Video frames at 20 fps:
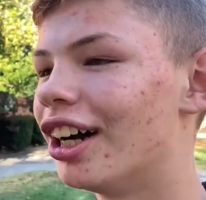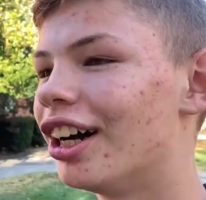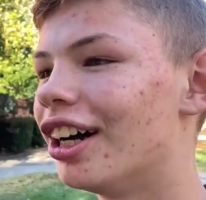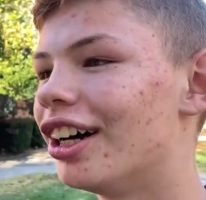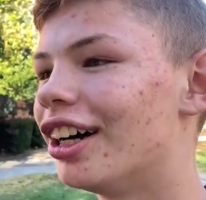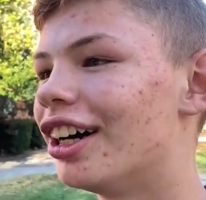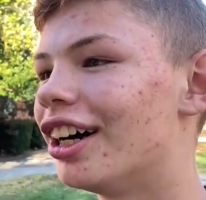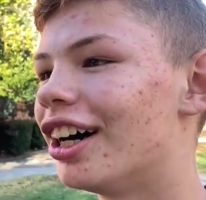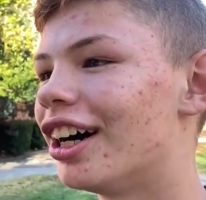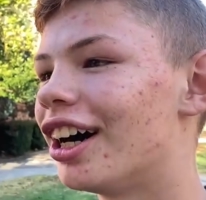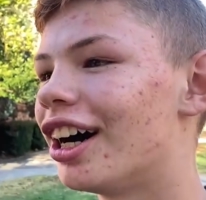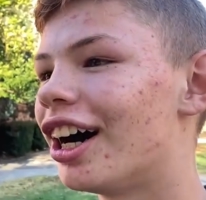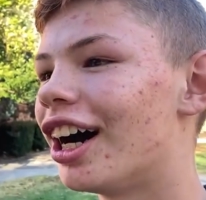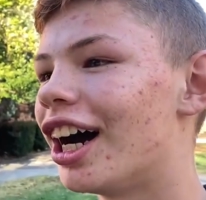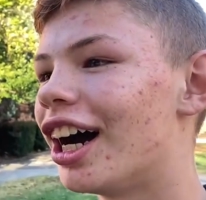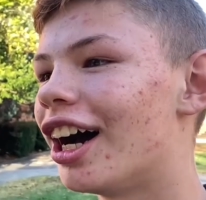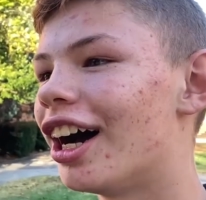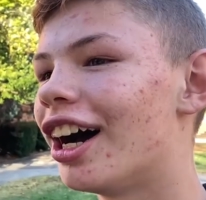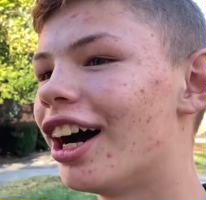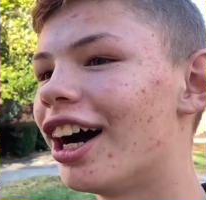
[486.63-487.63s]
Uh,
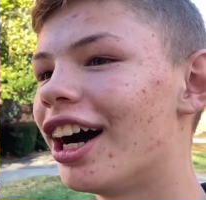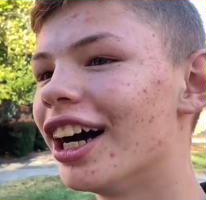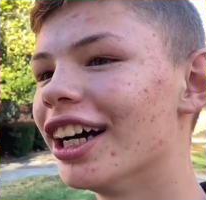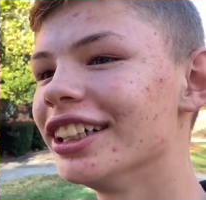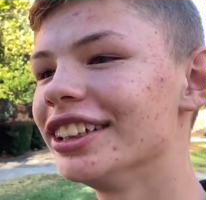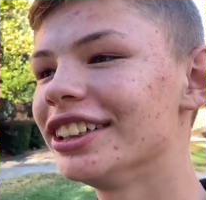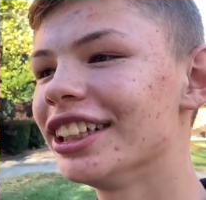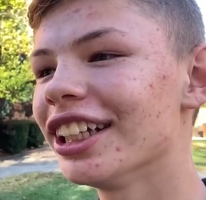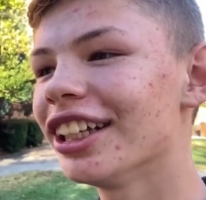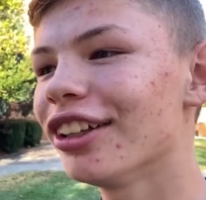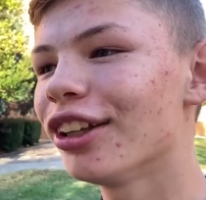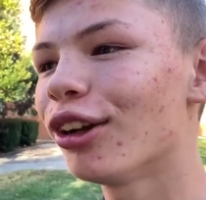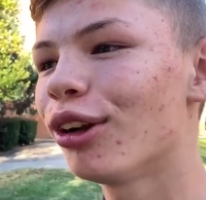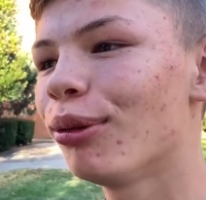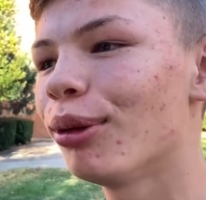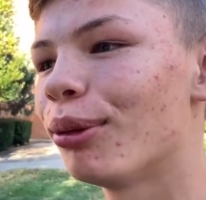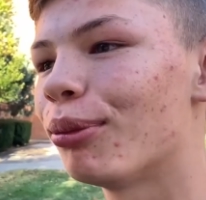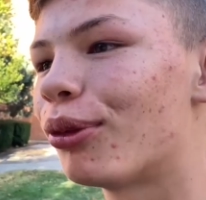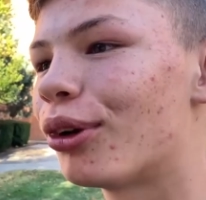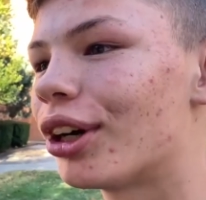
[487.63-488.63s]
I say a little
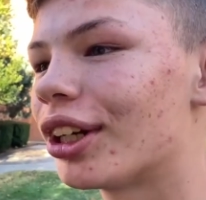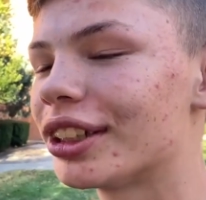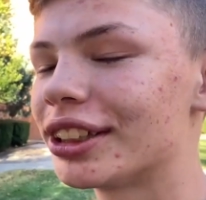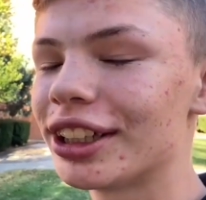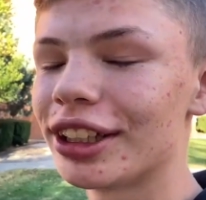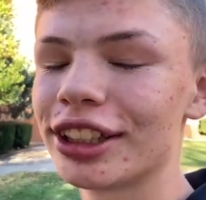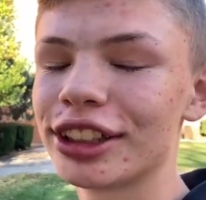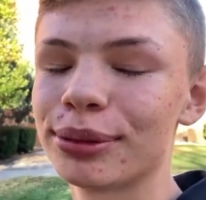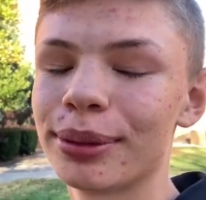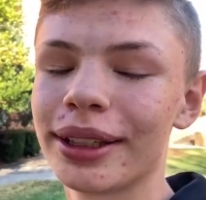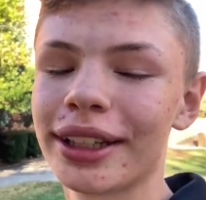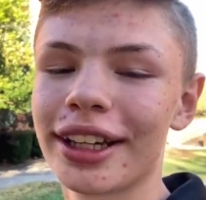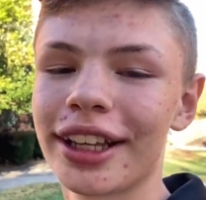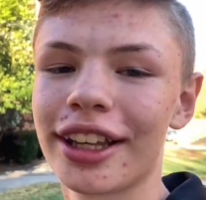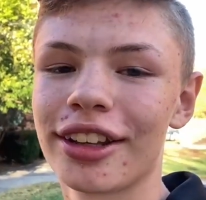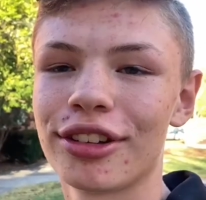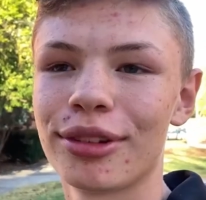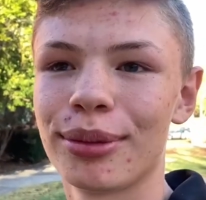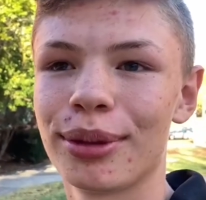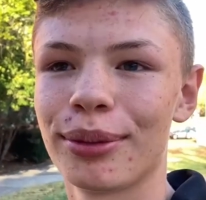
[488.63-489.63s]
bit more because I was expecting
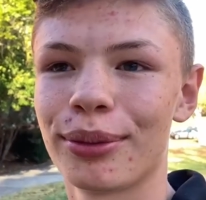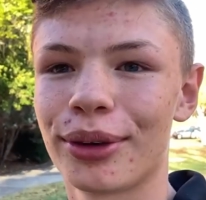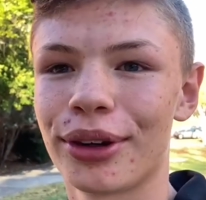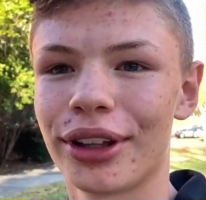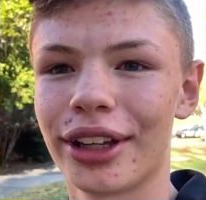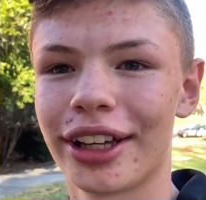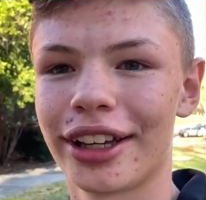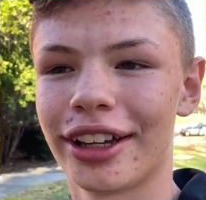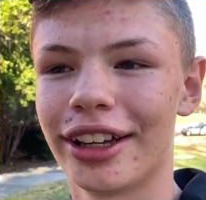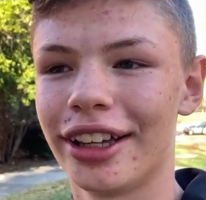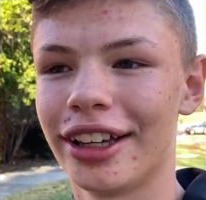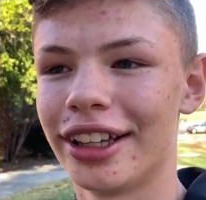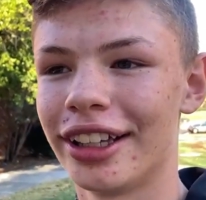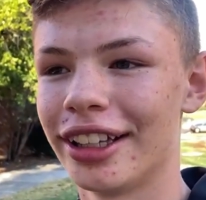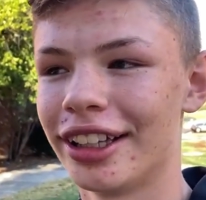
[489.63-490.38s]
it to be more like a,